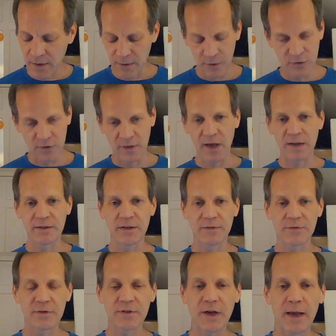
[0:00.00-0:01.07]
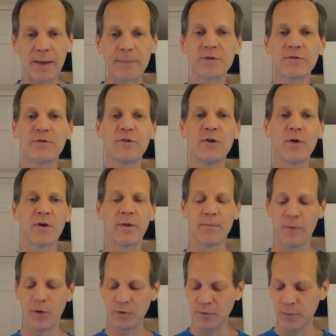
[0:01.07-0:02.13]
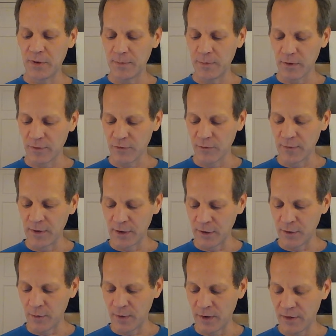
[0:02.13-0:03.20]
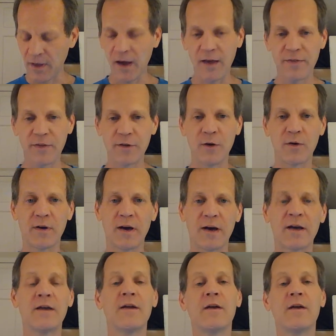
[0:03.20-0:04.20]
There's a lot of different types of yoga. Most people are familiar with hatha yoga,